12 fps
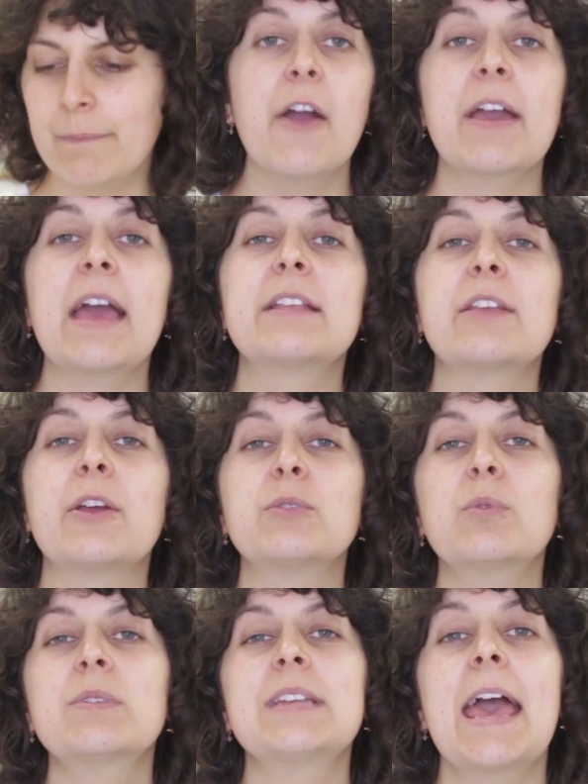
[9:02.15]
Okay, so
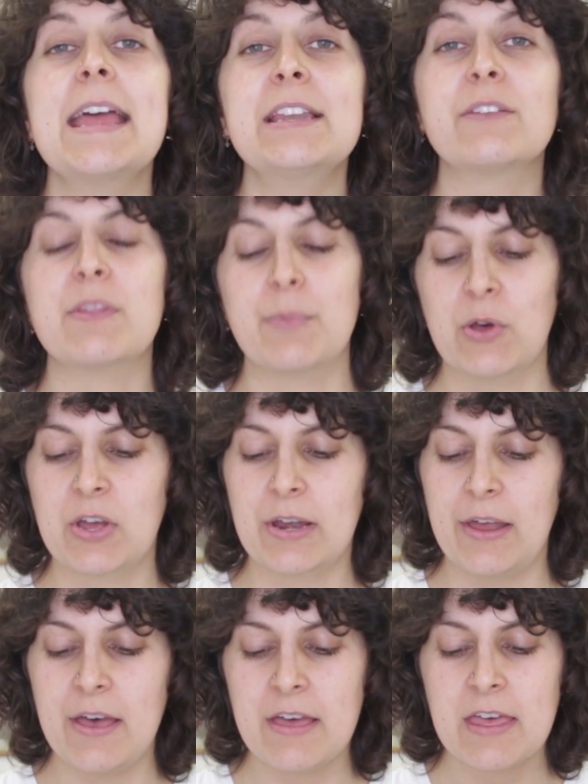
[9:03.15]
towards the end of the
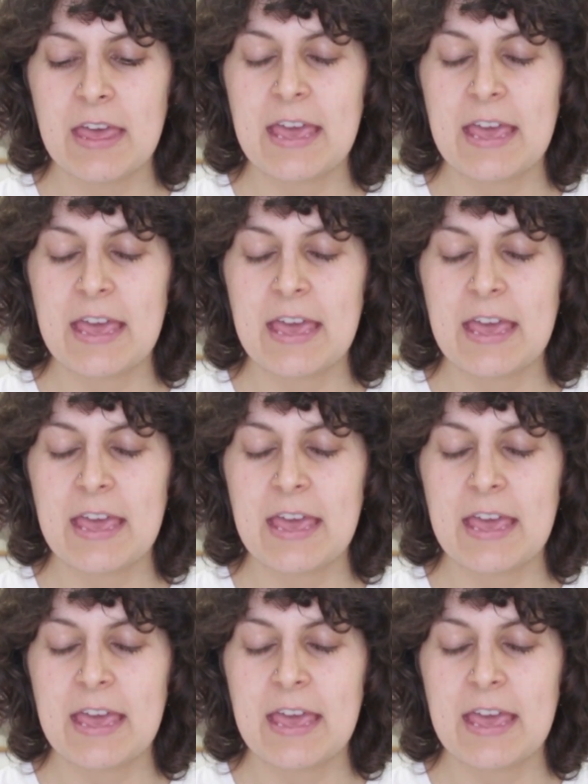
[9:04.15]
booklet